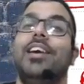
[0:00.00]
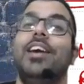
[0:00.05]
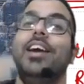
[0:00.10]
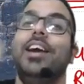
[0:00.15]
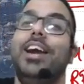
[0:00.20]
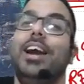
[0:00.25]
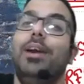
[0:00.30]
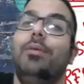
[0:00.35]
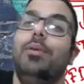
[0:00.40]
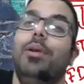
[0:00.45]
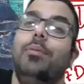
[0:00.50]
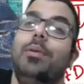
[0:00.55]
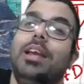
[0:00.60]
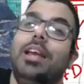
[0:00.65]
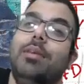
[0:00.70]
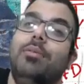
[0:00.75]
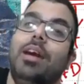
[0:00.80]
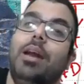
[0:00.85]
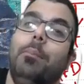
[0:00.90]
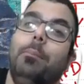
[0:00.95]
It will be
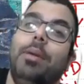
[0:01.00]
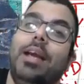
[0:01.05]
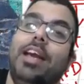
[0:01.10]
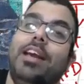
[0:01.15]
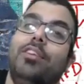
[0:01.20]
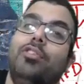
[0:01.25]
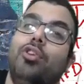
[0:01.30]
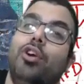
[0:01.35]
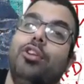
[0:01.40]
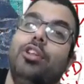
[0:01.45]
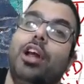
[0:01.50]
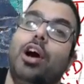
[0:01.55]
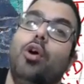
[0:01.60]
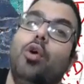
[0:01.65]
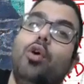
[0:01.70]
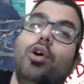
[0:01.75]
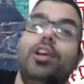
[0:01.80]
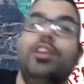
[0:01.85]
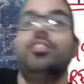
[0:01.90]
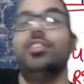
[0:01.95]
given based on the
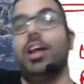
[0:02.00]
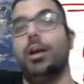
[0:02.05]
original